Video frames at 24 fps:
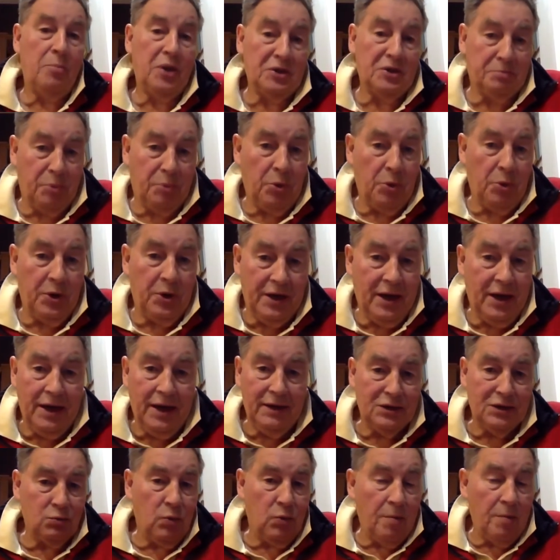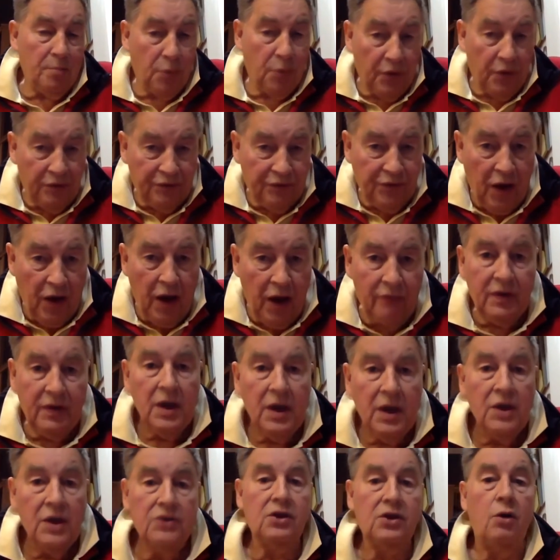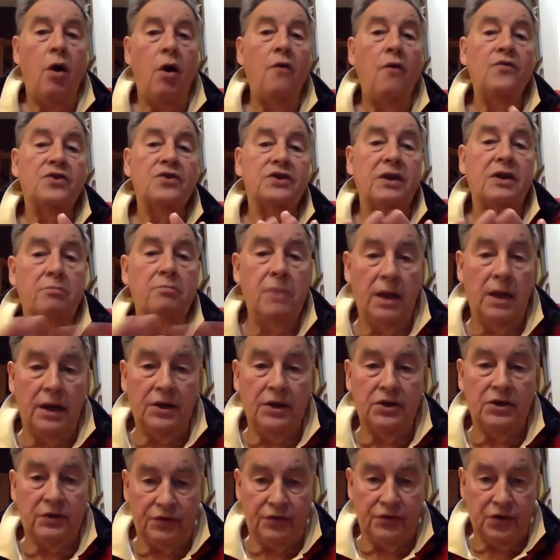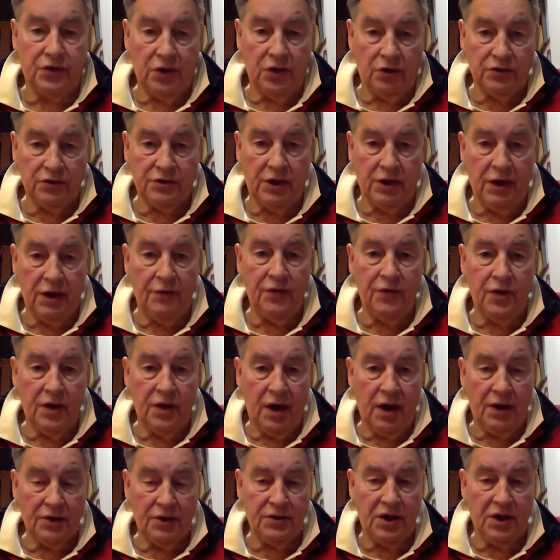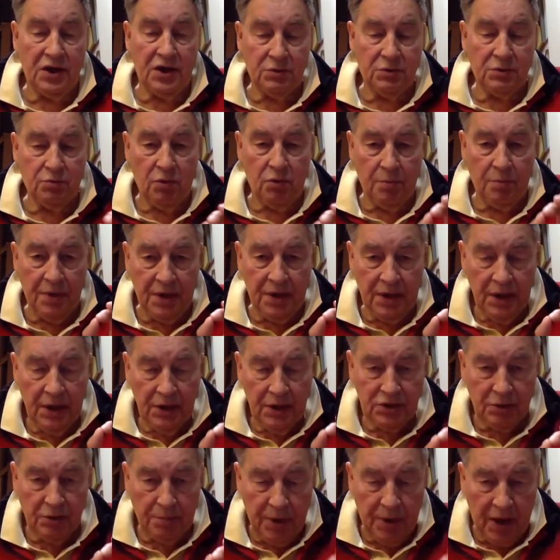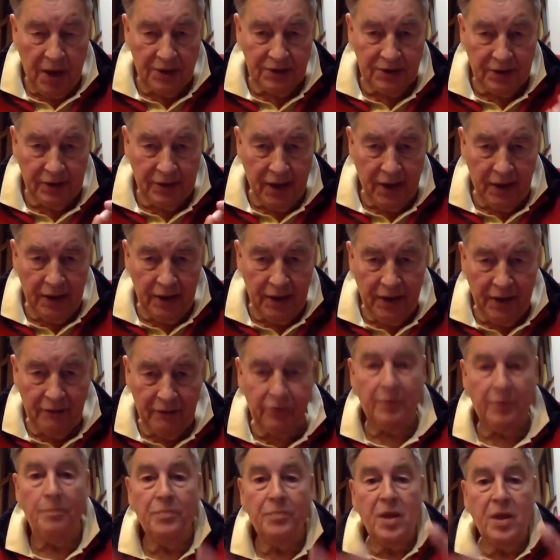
plus 0.8 is 1.5. So obviously millions of children in the United States will be surpassing that level.